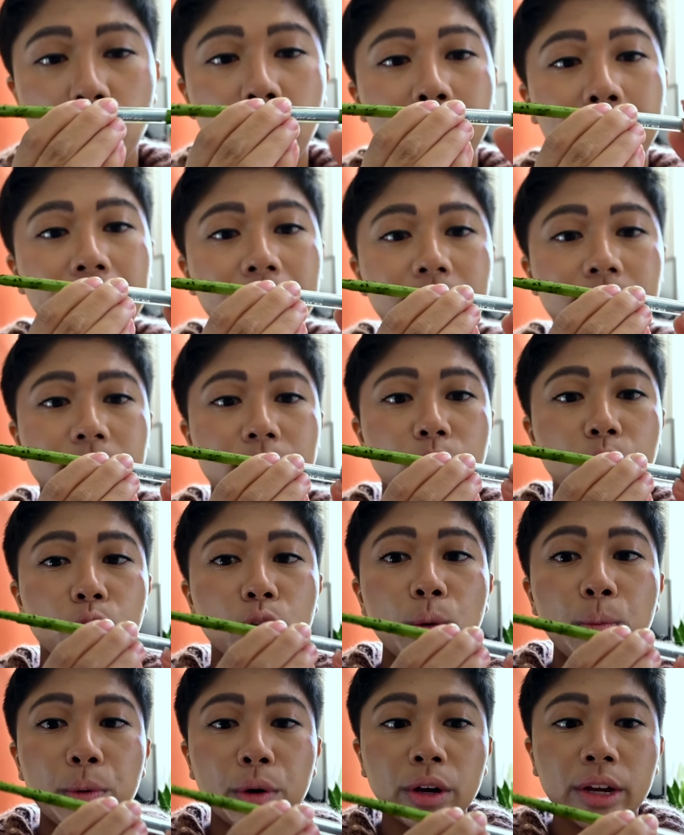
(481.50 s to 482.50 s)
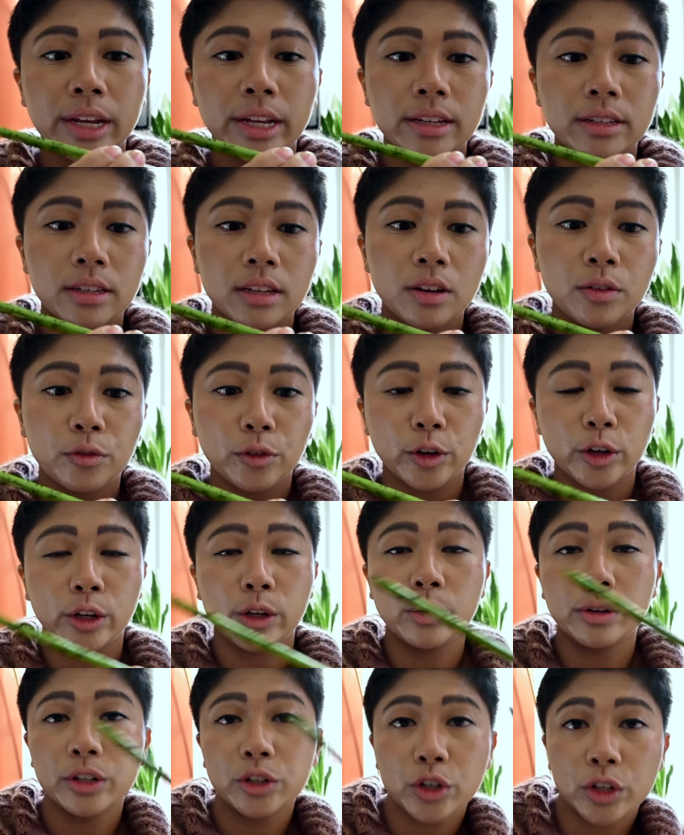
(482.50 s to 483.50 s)
it makes it super easy for
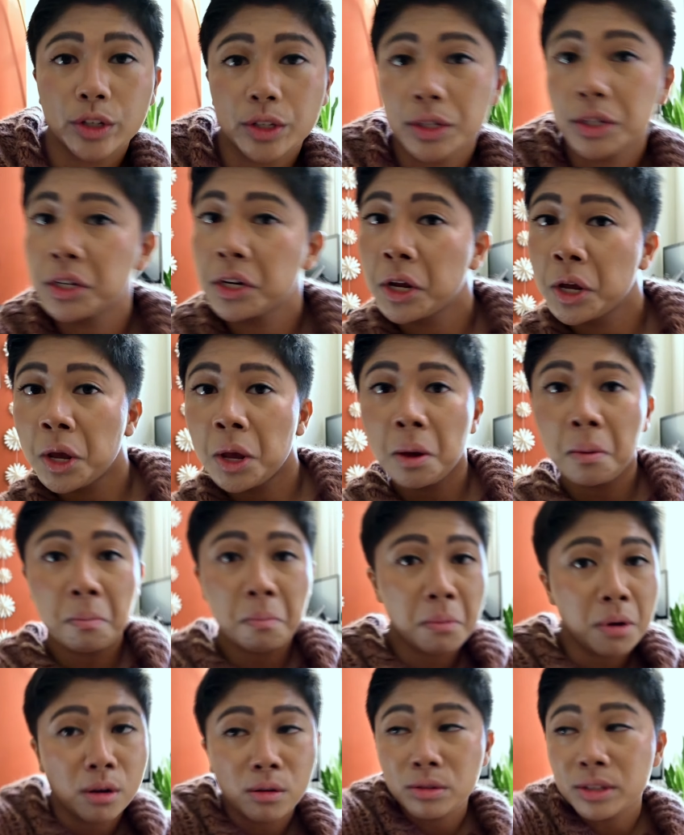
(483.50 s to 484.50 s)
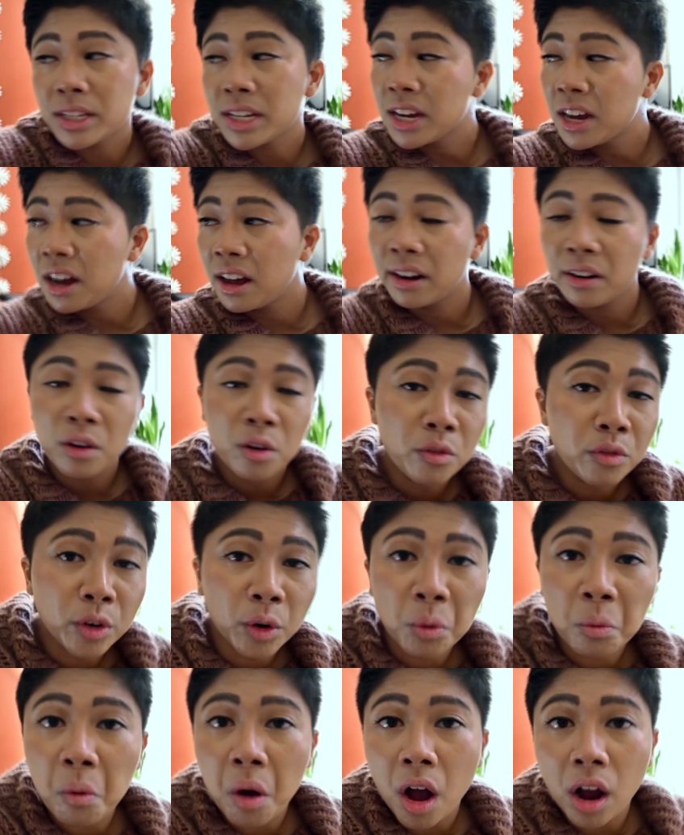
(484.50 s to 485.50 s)
you to just mosey on
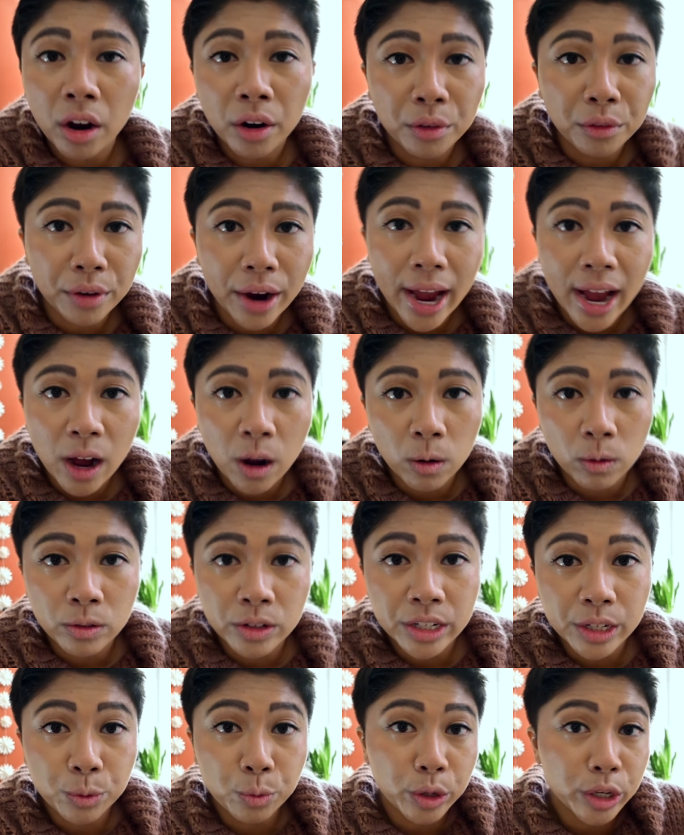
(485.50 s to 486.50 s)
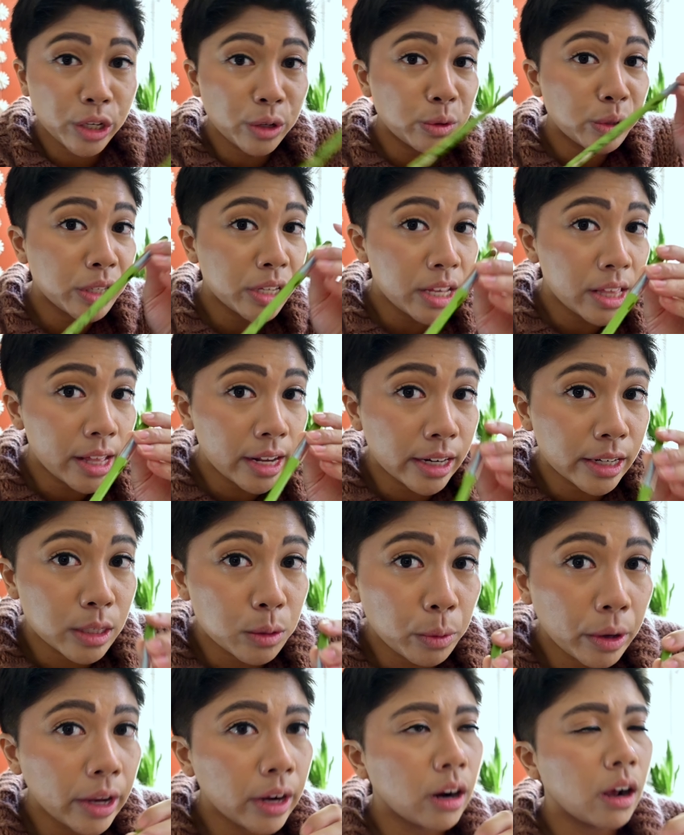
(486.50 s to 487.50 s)
over, walk around, and when you see that it's white,